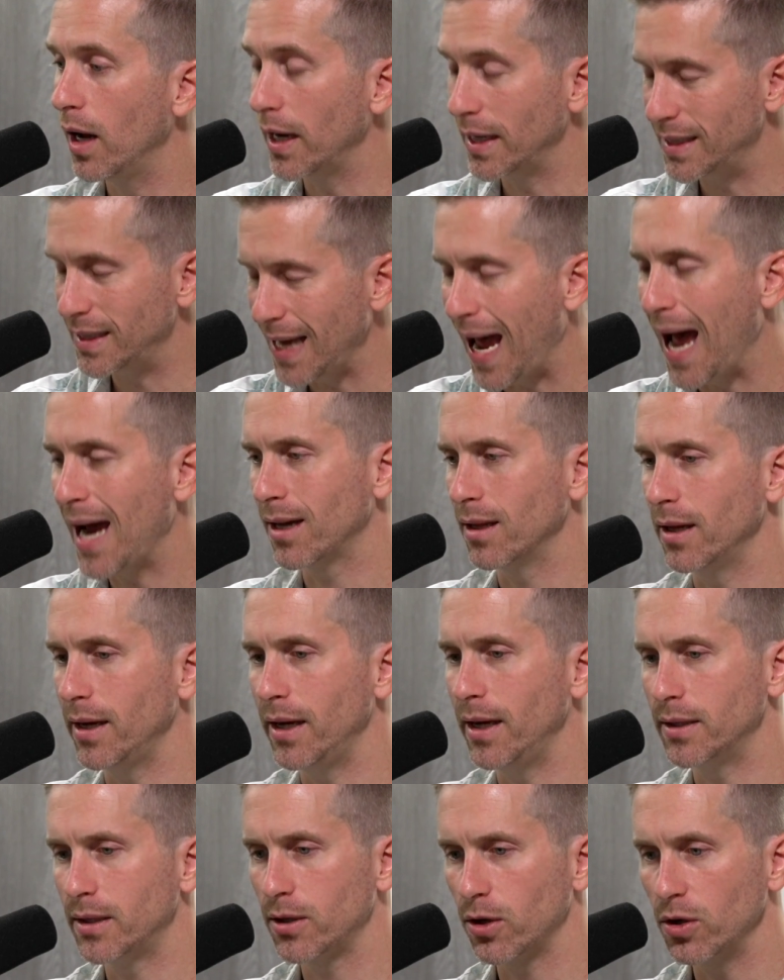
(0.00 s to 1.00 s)

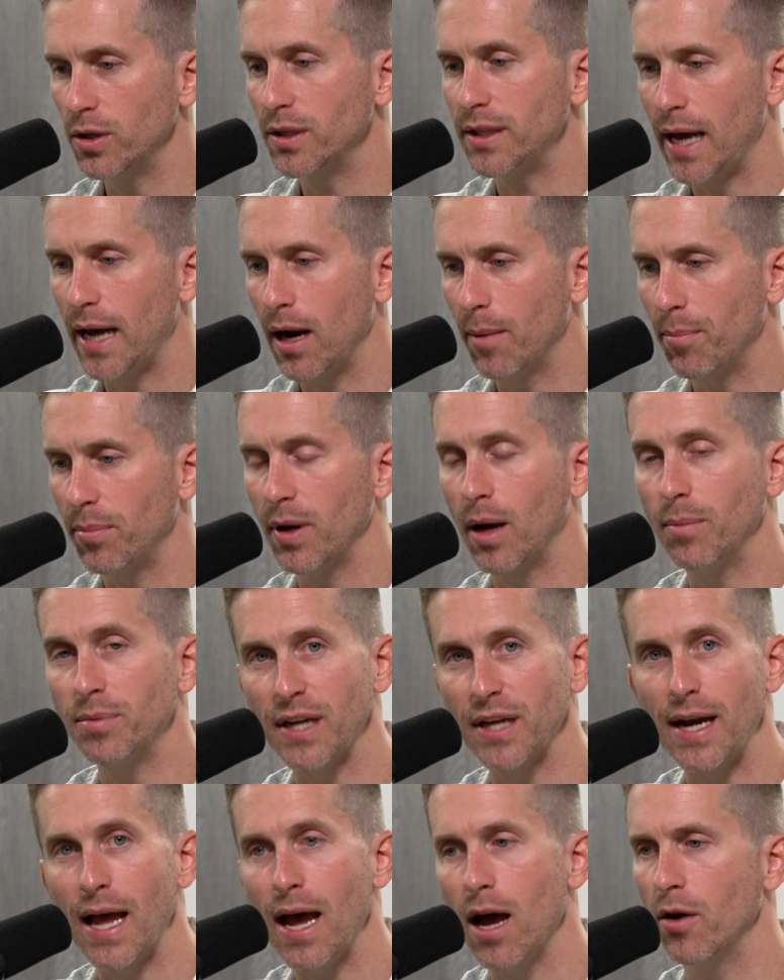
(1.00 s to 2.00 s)
Exactly. It turns that
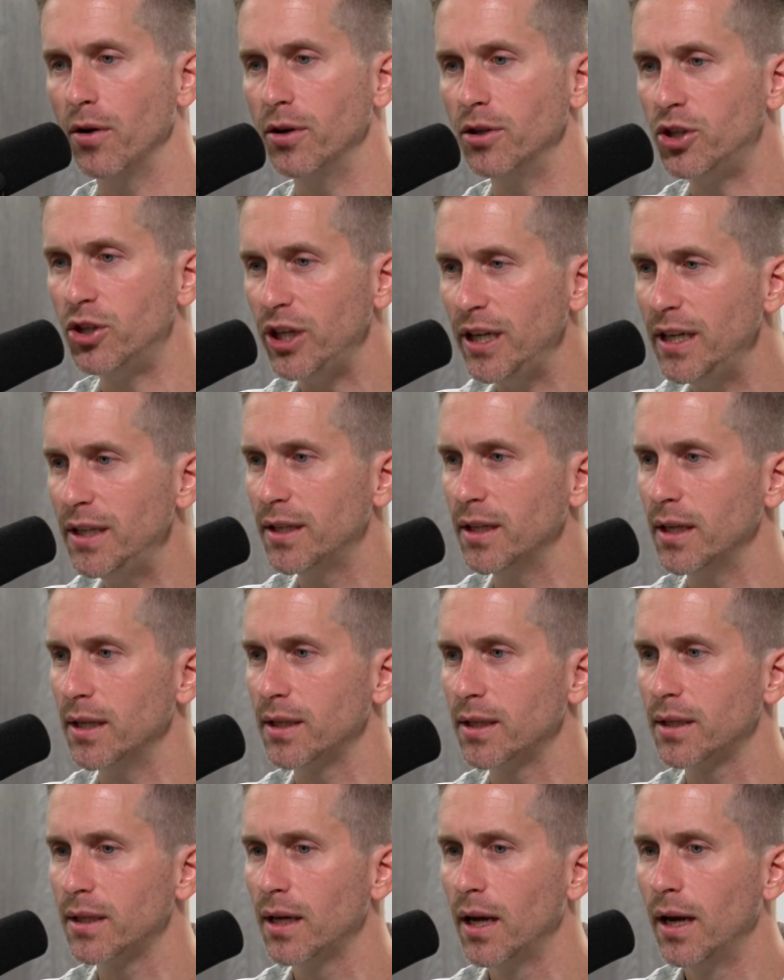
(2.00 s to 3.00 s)
upside down.
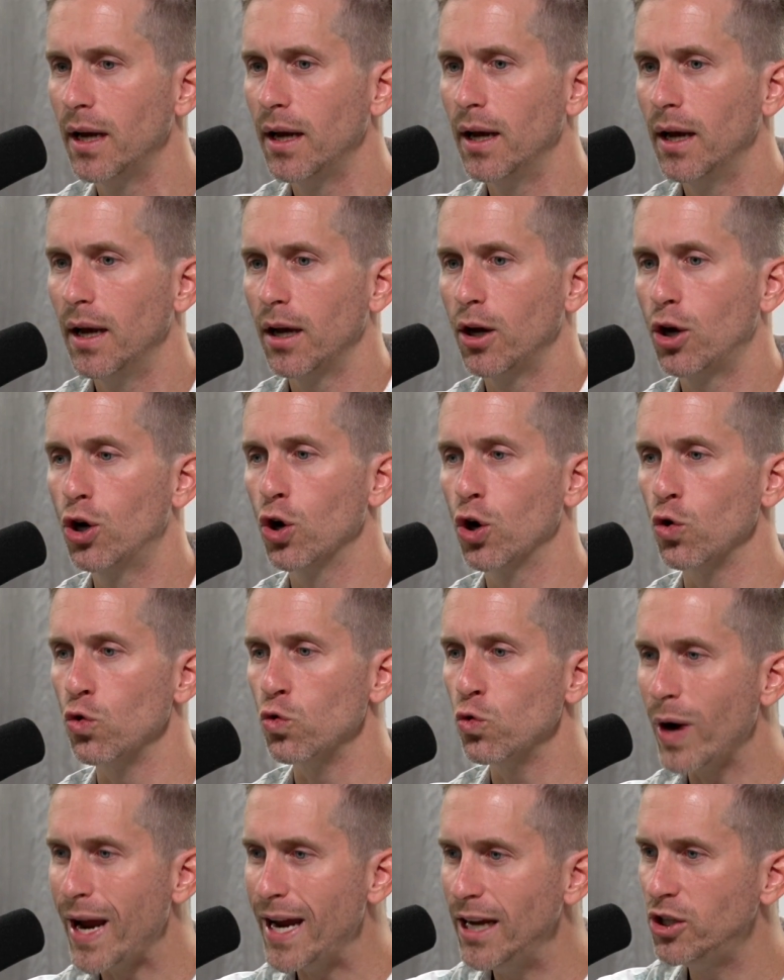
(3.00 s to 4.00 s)
Jesus
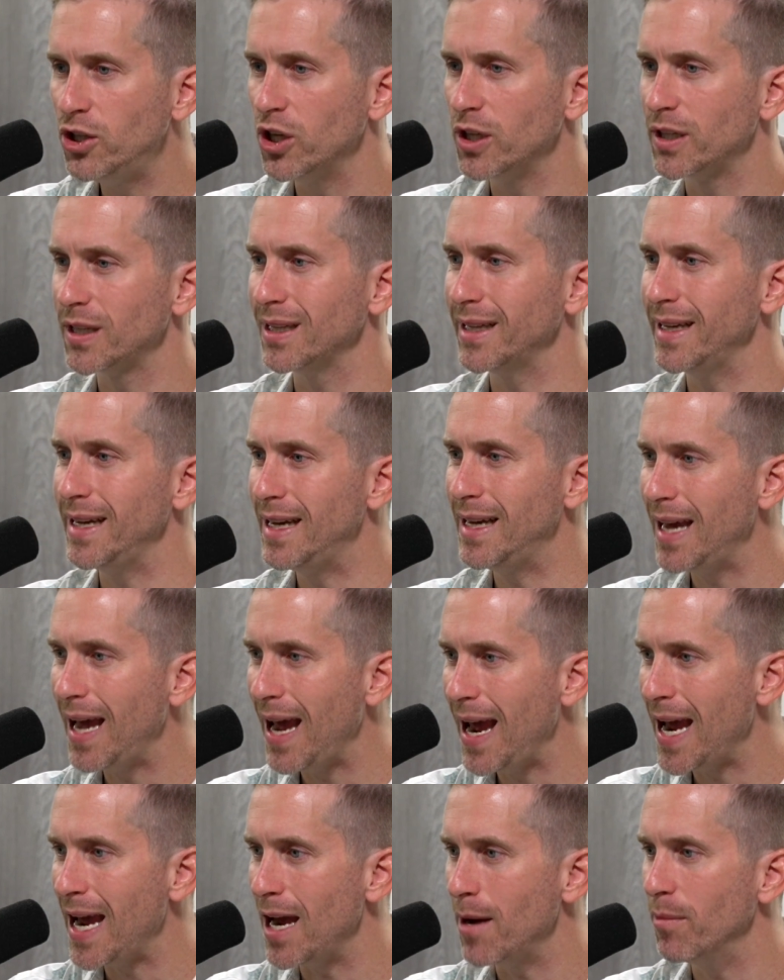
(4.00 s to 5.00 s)
courageously
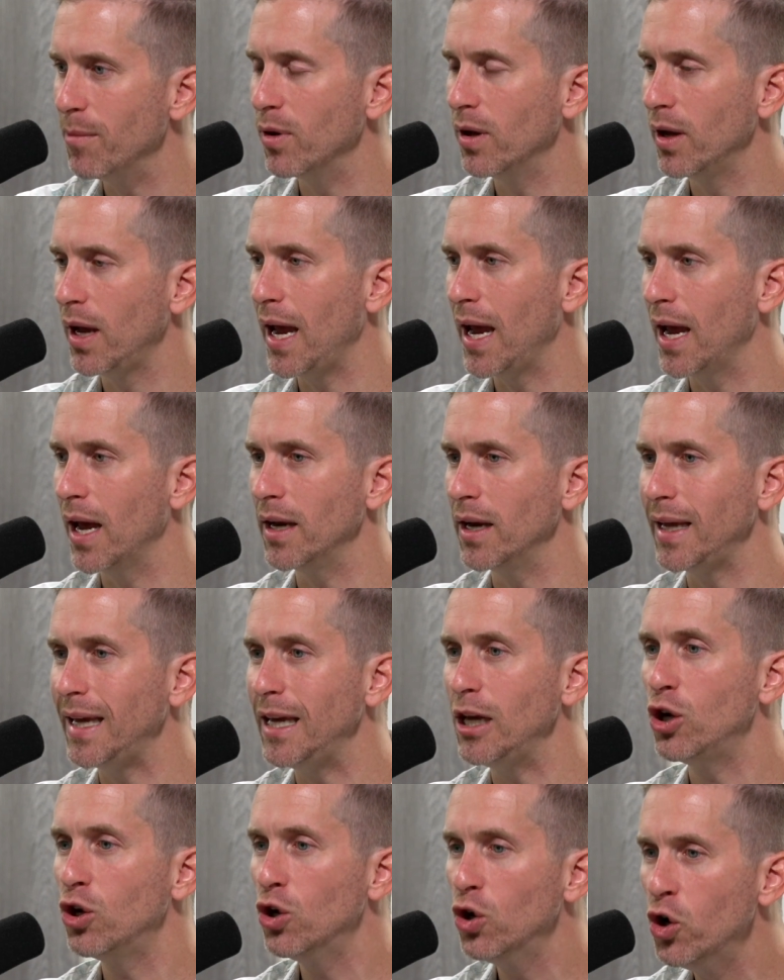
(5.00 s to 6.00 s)
came, and
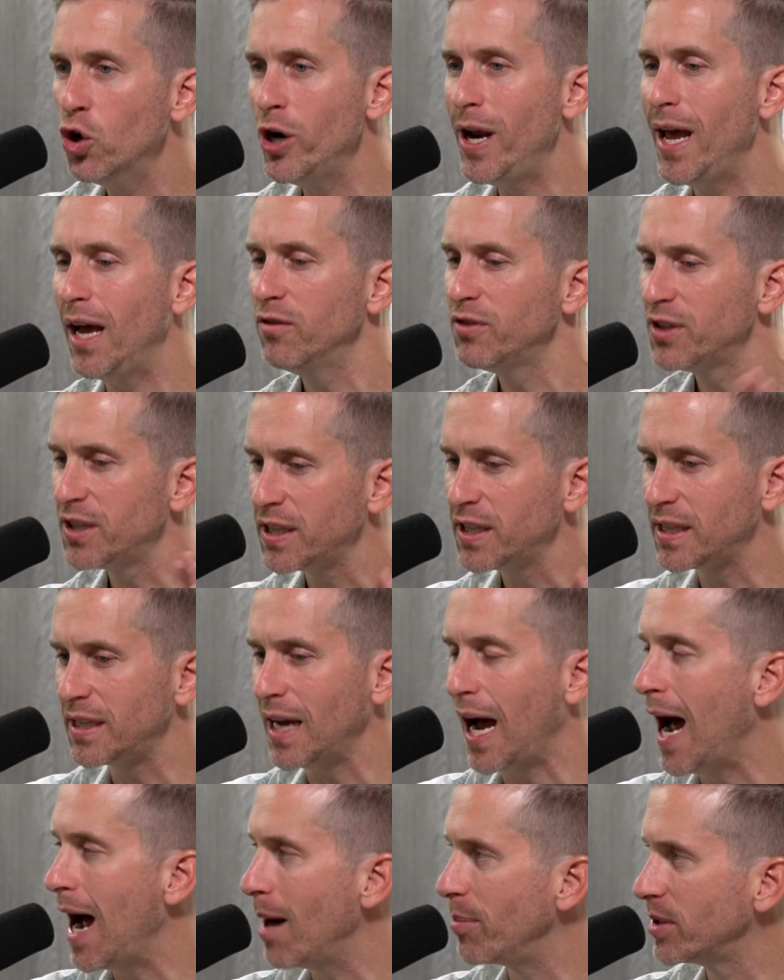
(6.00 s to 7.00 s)
he could have
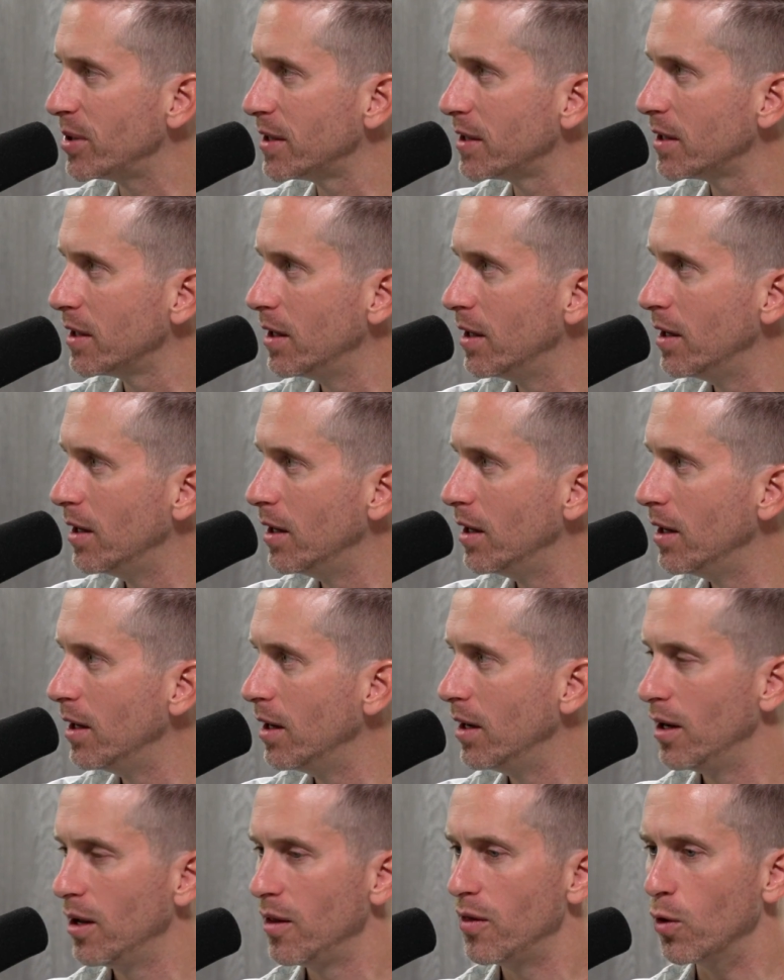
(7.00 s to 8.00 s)
stopped
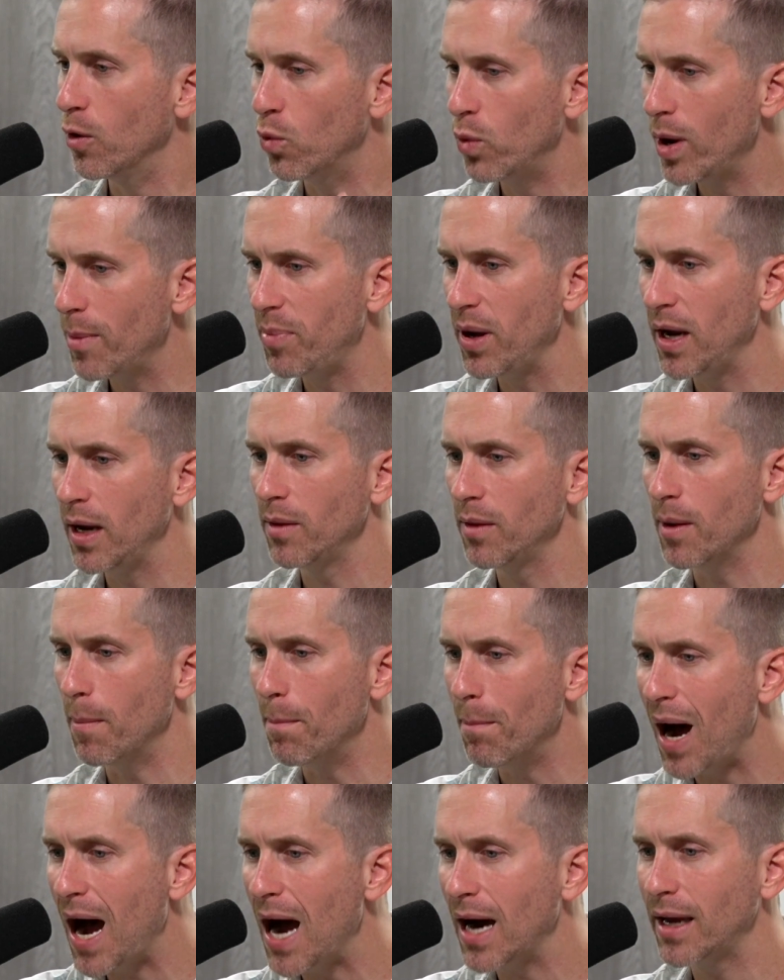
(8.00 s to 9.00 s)
the whipping, the
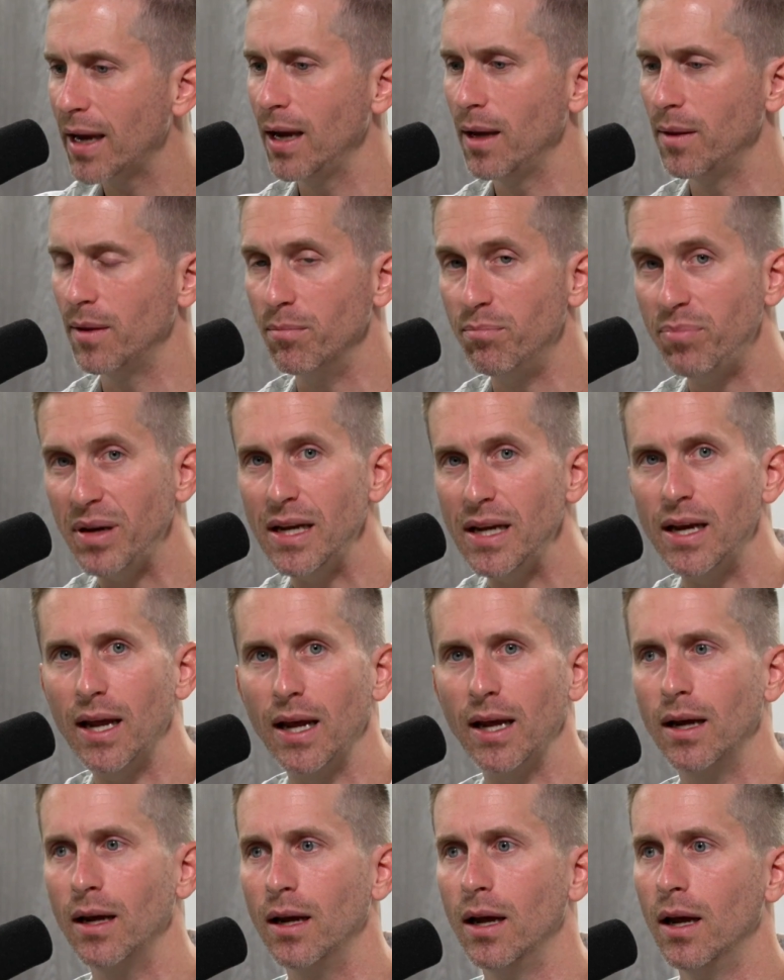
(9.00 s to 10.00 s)
mocking, the
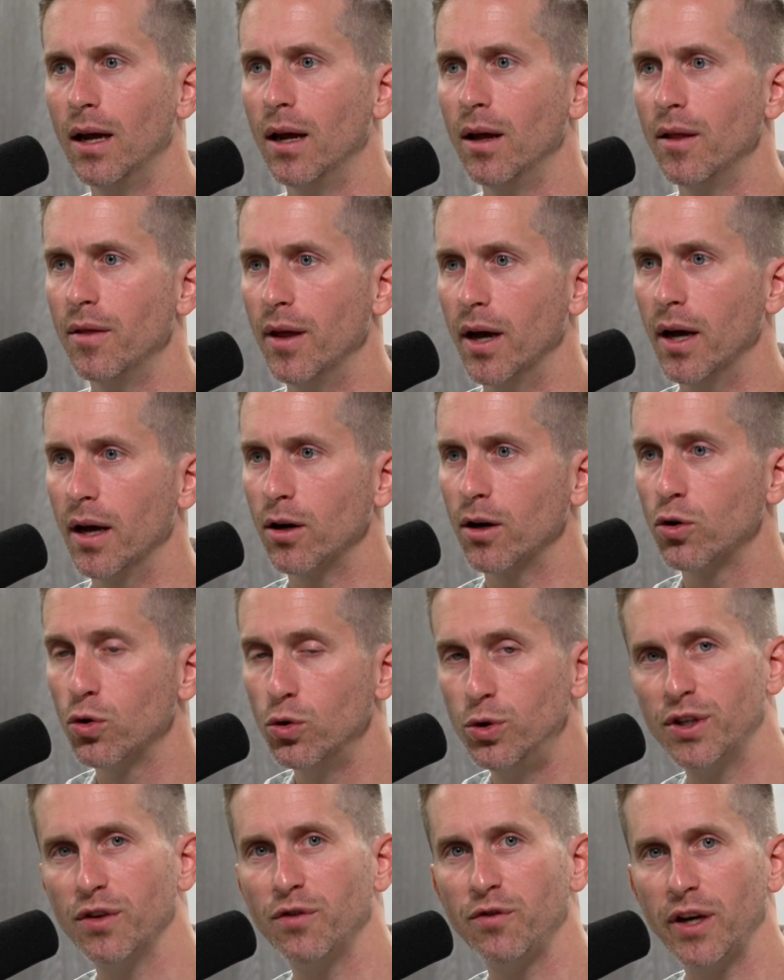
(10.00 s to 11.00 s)
beating, the
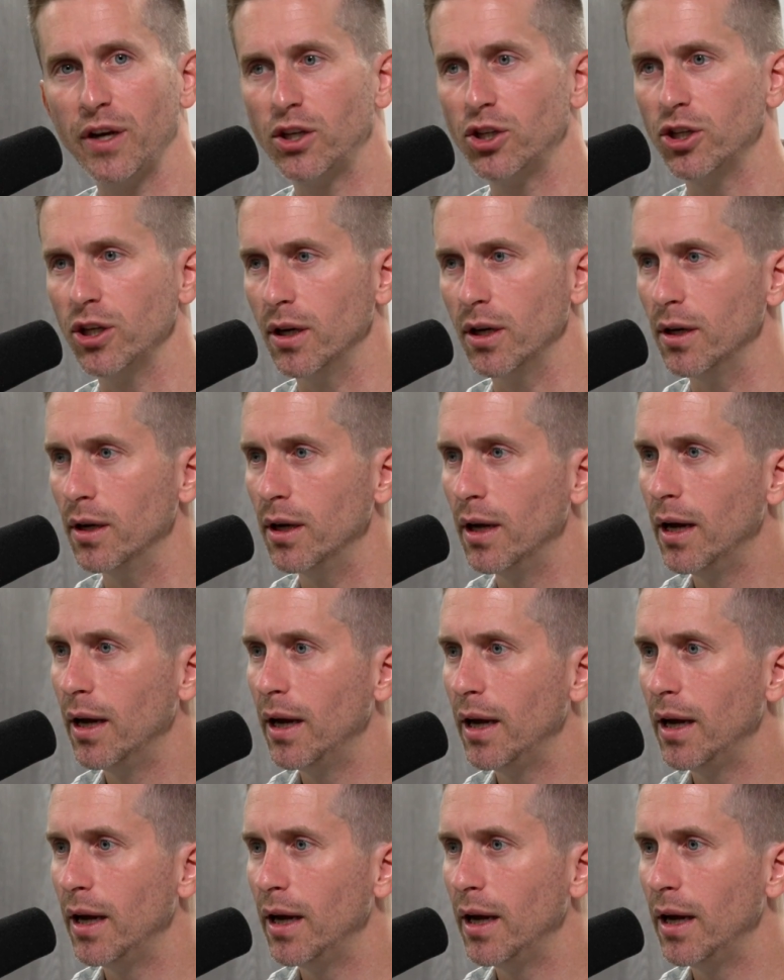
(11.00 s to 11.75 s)
crucifixion.